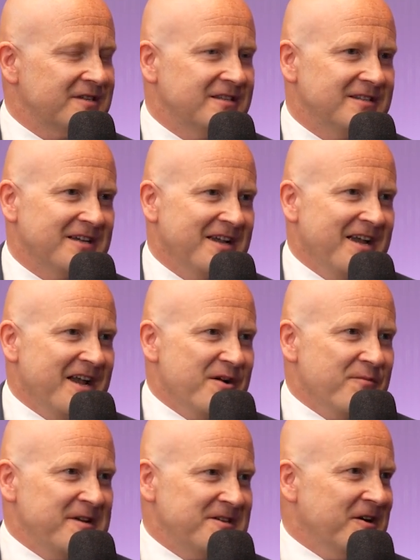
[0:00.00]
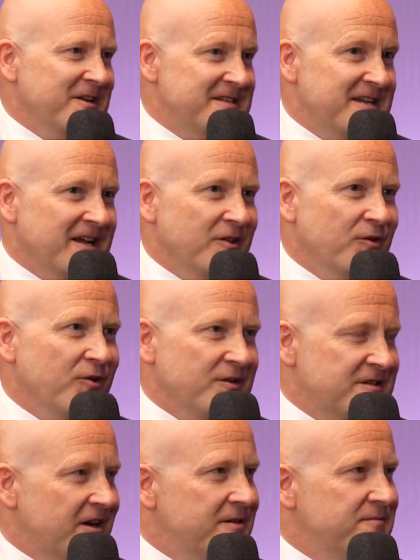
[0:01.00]
And we certainly take a lot of
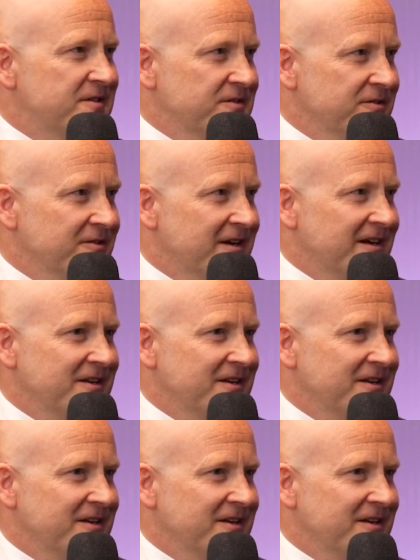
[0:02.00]
time to do that.